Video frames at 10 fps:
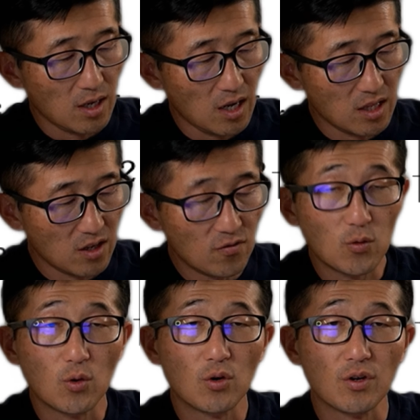And then
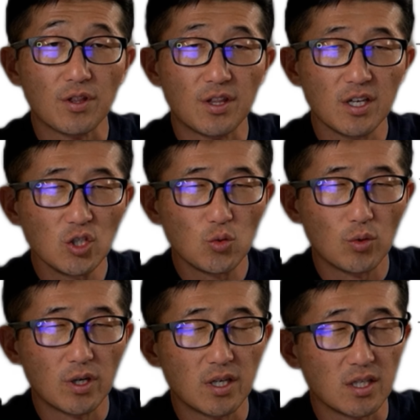for this
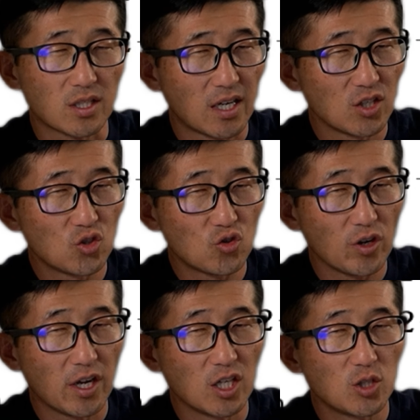one, it's kind of
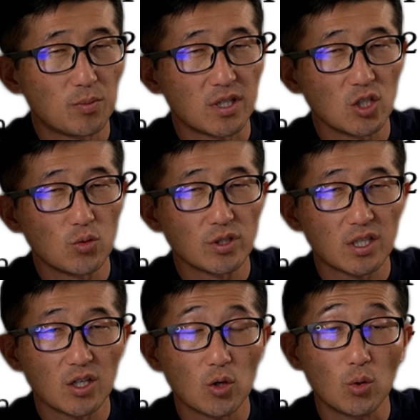strange, but this one's
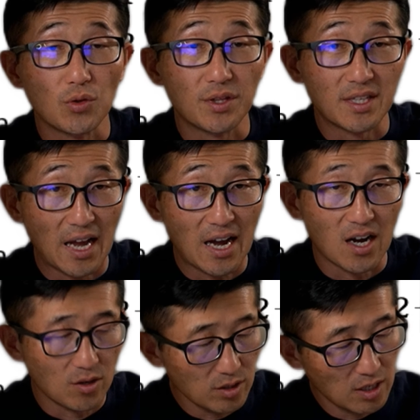going to go
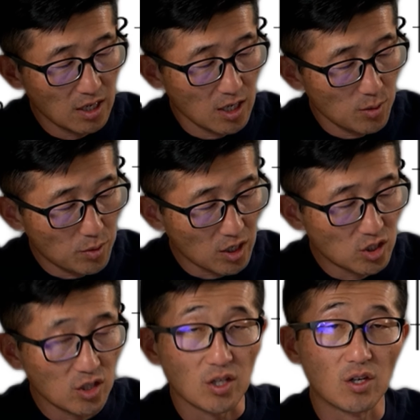down
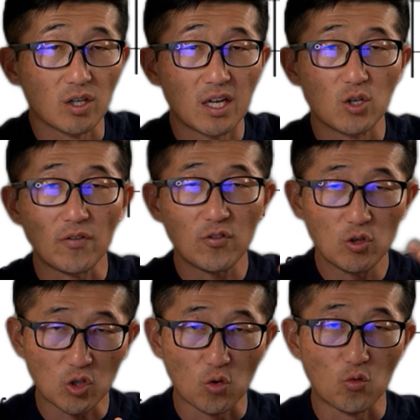because, again, you have to use
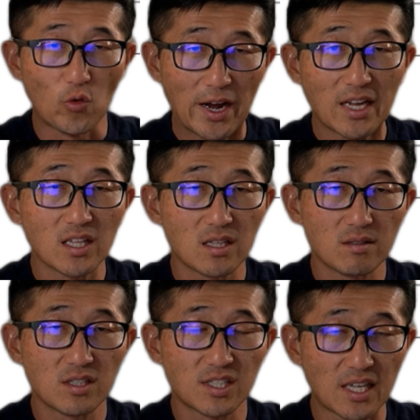the right
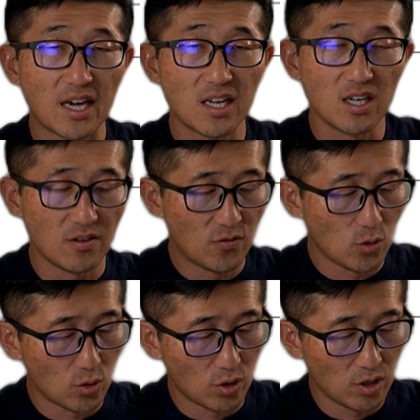side of
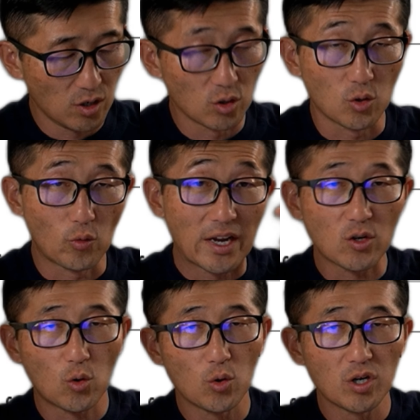your, or the right
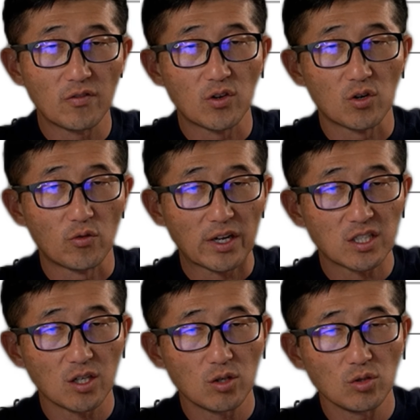corner of your
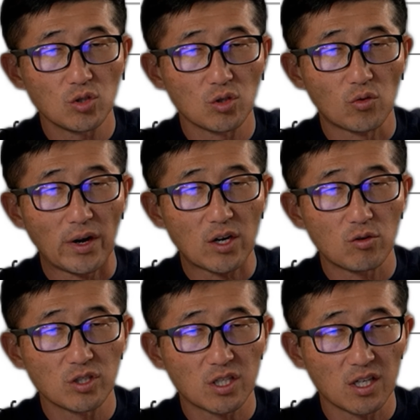rectangle. So the right corner
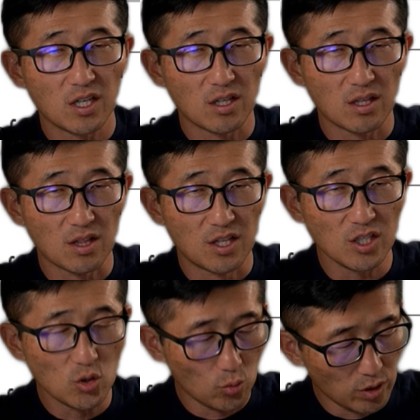is going to hit
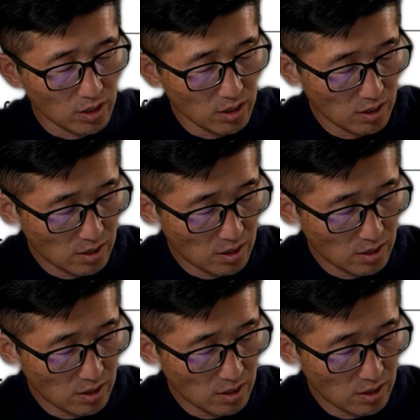this one.